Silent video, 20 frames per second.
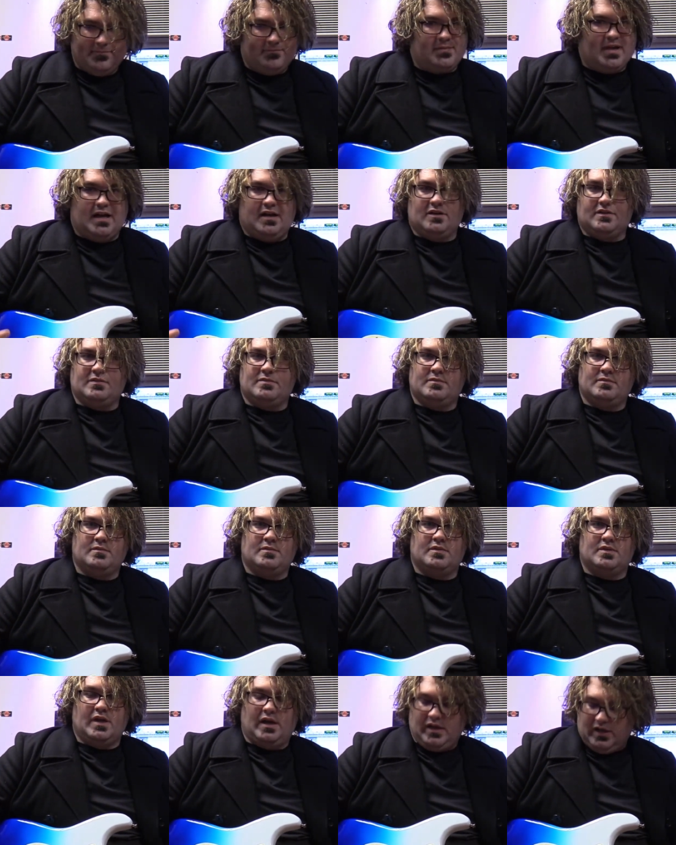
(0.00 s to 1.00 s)
I'll
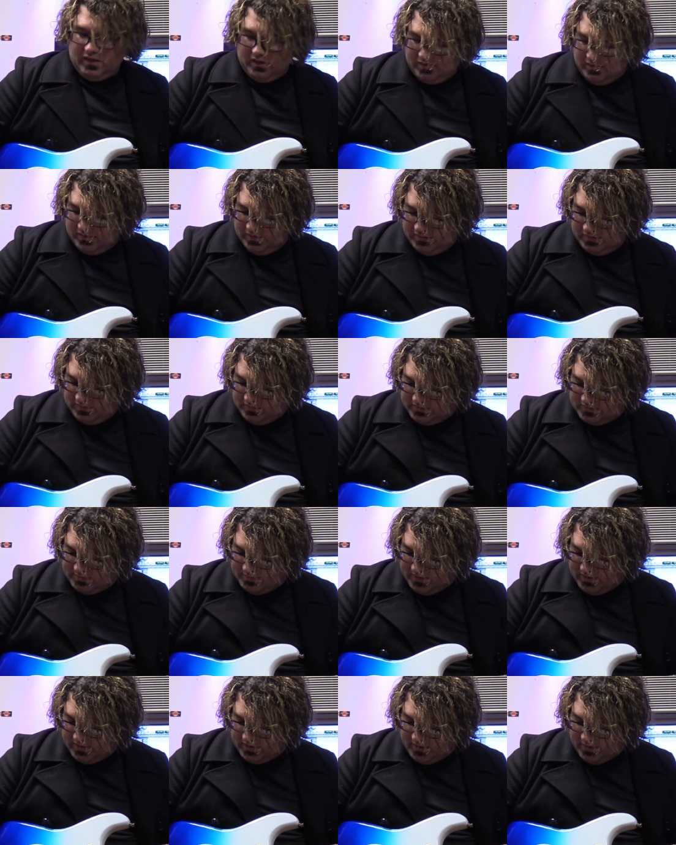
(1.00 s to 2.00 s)
just
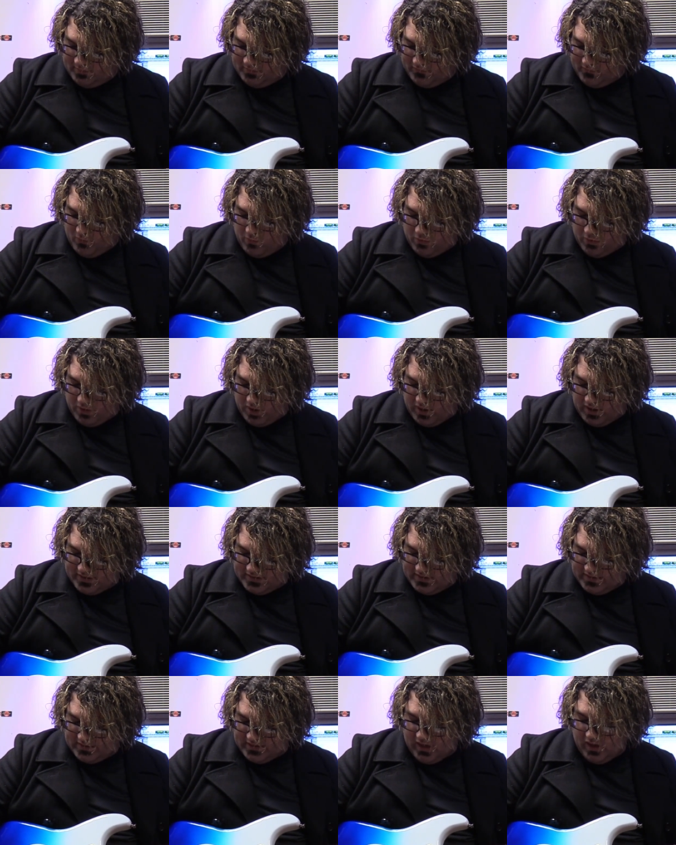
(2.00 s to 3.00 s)
put it up for
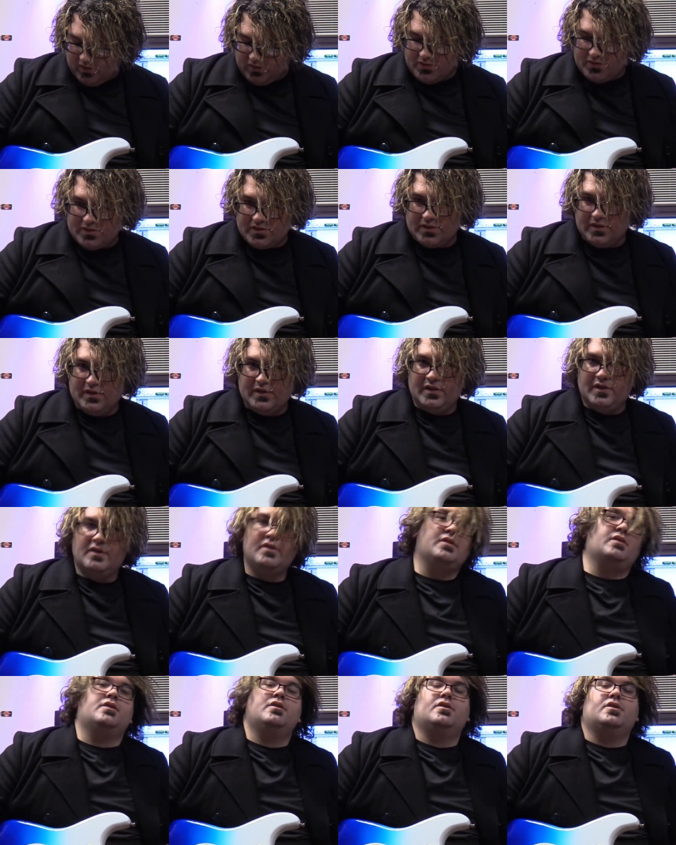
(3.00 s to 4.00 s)
$10.
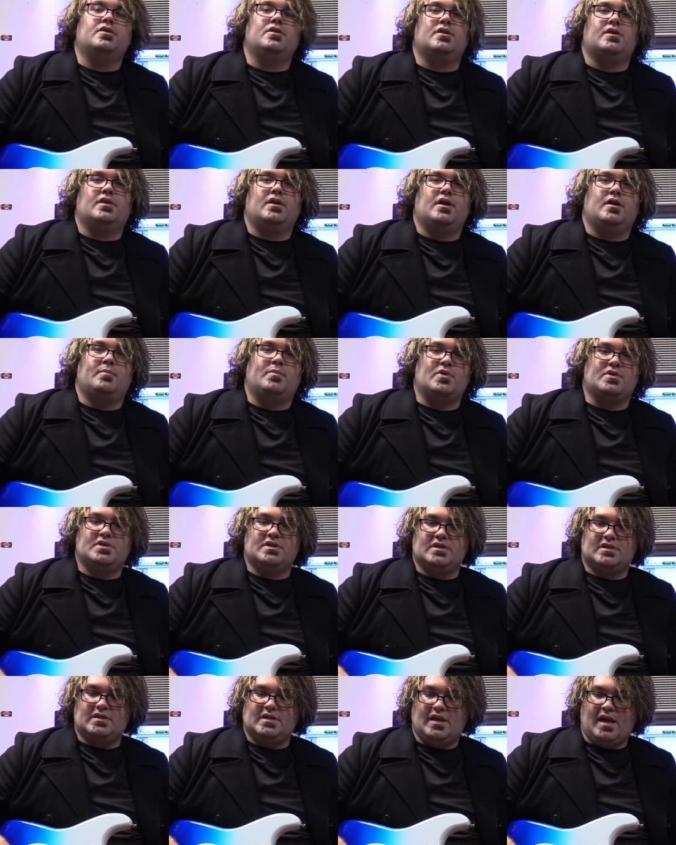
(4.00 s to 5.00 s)
You can
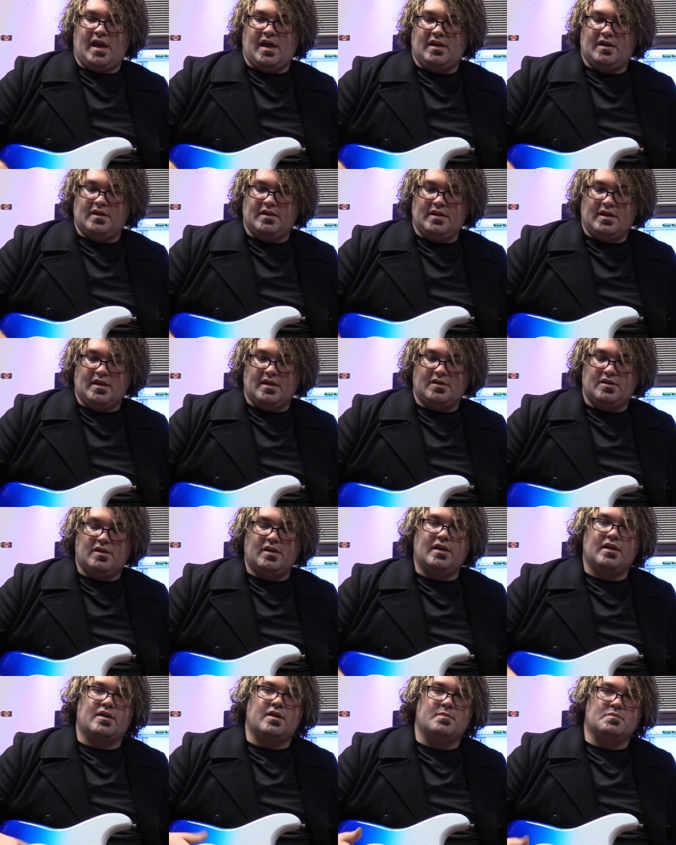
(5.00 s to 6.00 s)
purchase that, and then
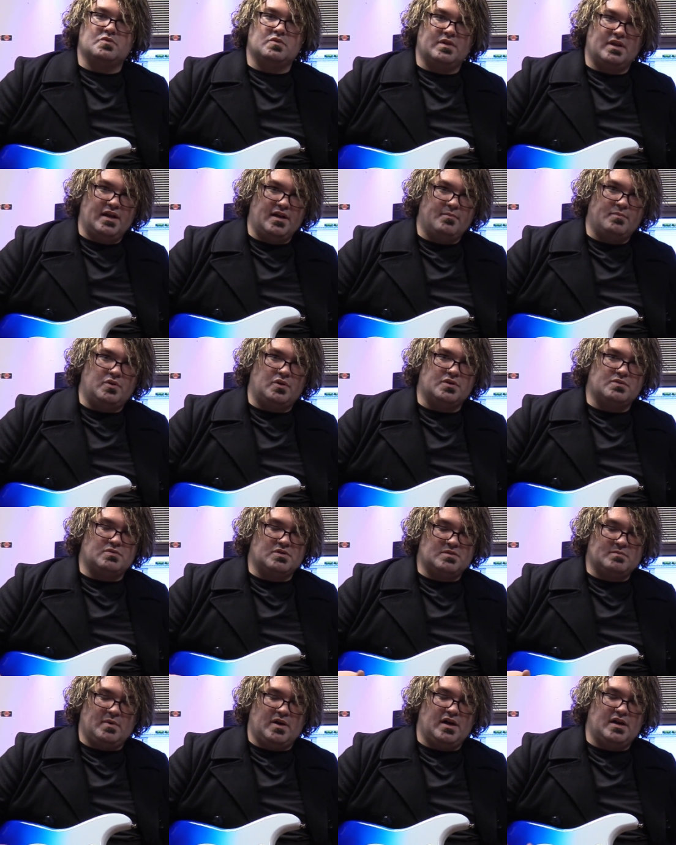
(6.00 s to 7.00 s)
it comes with an impulse
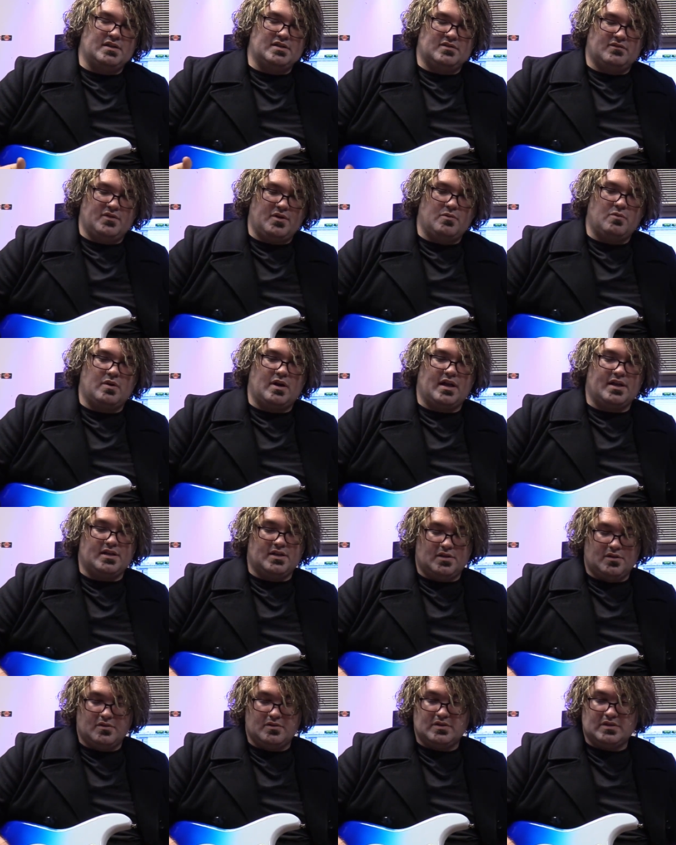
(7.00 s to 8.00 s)
response, the very one I
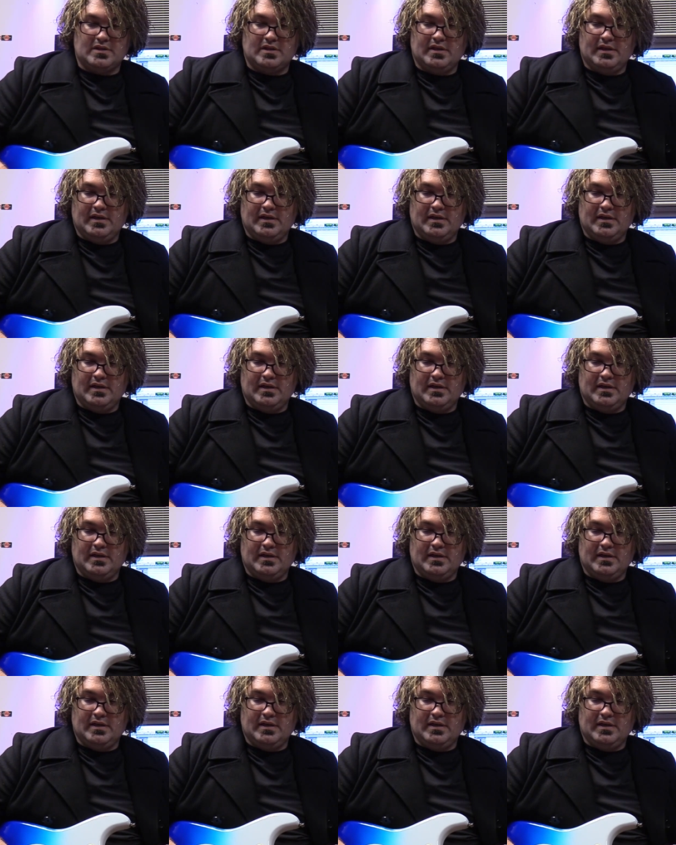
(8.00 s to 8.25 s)
use.